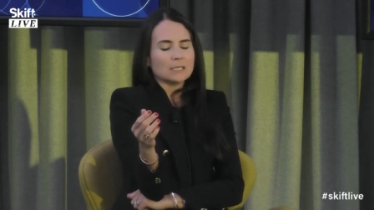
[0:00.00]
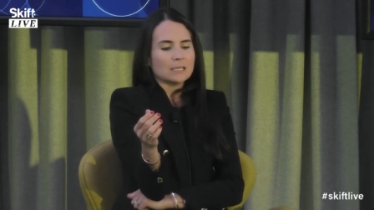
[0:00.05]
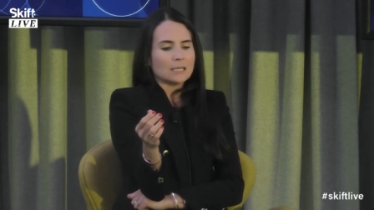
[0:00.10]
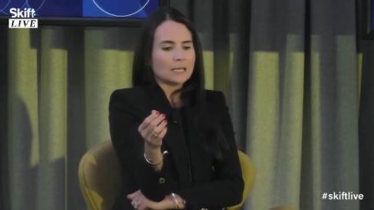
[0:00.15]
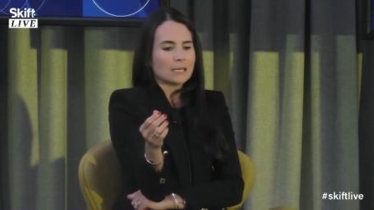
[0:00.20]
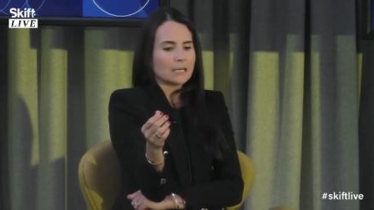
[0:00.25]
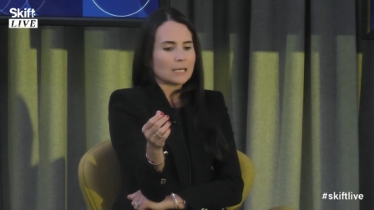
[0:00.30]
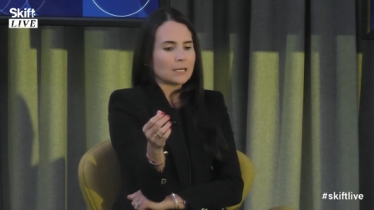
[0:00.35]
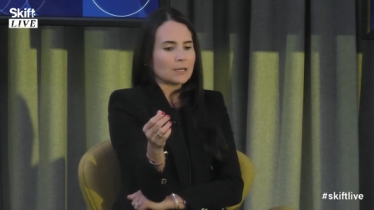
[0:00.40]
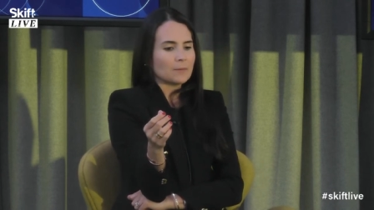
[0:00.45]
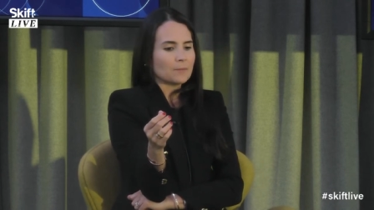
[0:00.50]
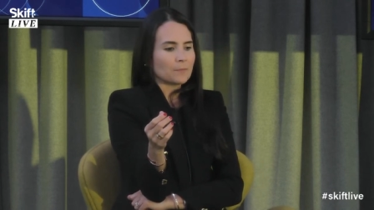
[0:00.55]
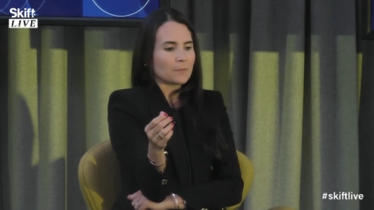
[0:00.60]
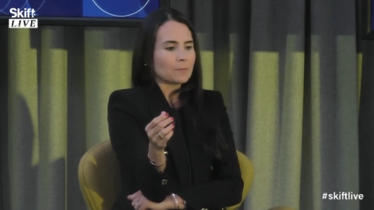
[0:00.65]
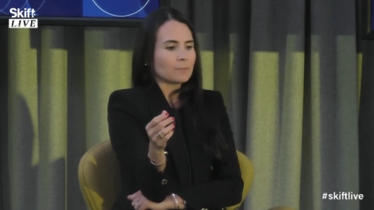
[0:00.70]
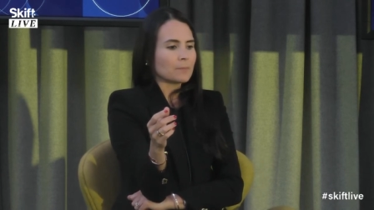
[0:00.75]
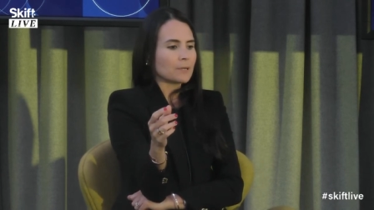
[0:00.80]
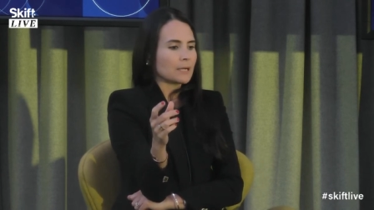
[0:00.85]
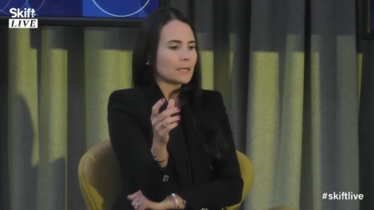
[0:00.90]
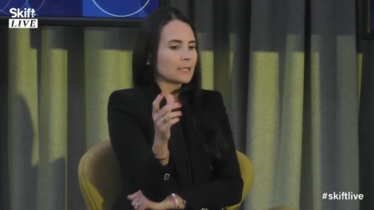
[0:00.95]
Um,
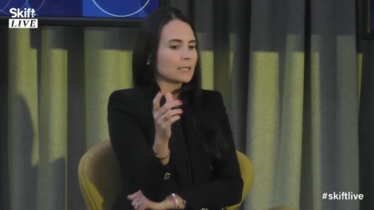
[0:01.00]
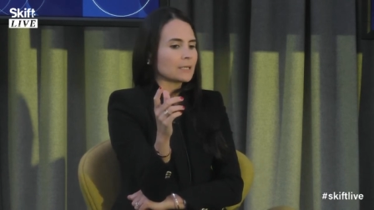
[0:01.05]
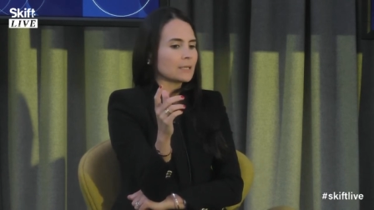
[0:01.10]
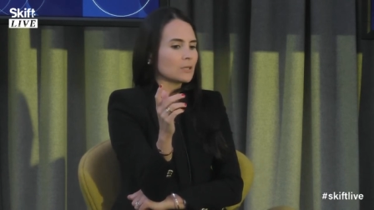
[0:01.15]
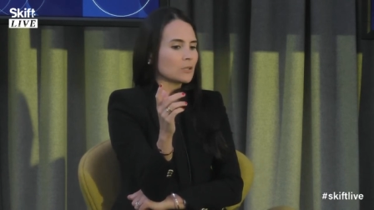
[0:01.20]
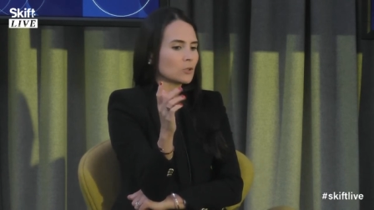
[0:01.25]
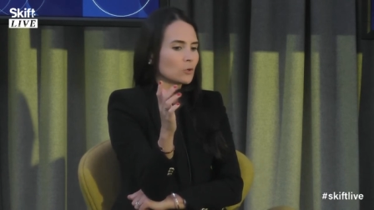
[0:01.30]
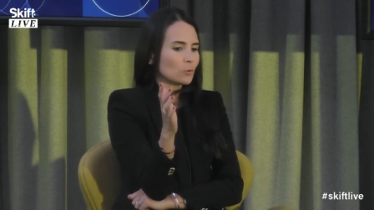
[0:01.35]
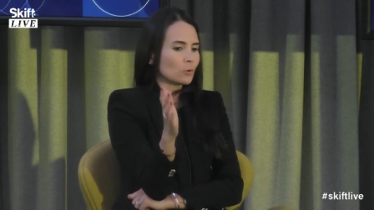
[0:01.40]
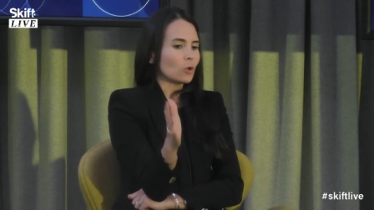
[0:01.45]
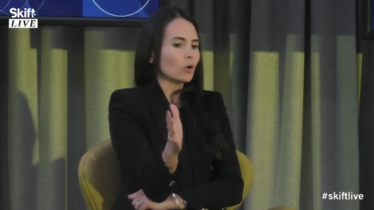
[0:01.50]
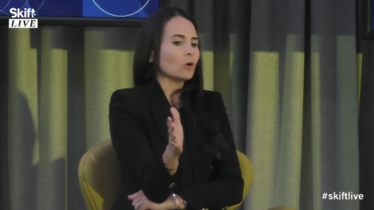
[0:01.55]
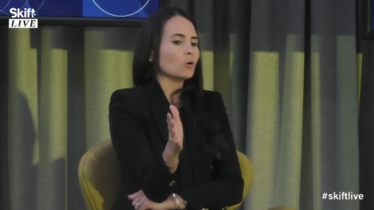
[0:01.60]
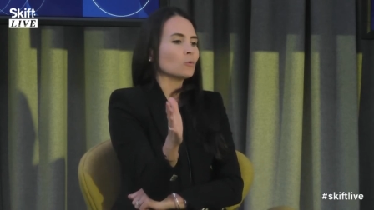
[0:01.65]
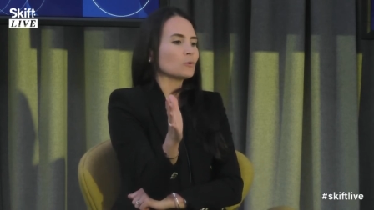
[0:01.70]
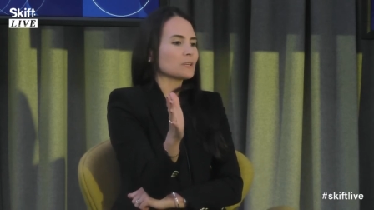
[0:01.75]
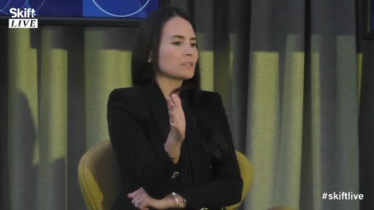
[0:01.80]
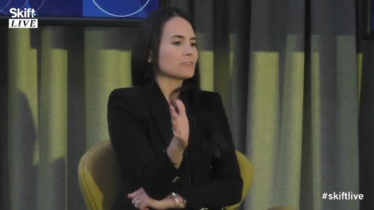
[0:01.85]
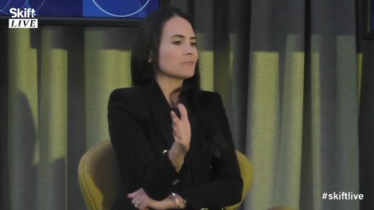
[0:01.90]
but you will always